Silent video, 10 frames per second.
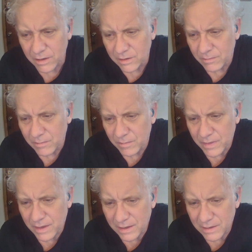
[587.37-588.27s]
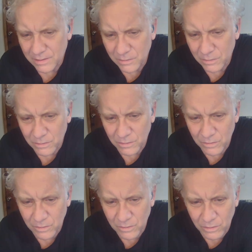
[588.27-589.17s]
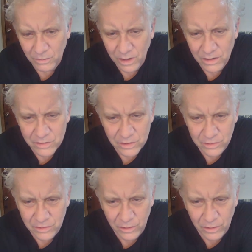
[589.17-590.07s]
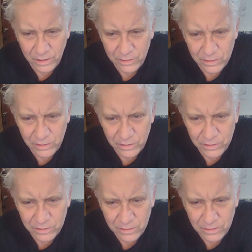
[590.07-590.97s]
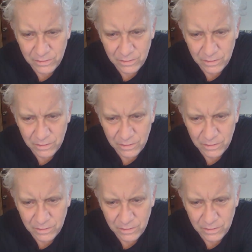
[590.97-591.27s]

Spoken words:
you know, and what Russia's doing is just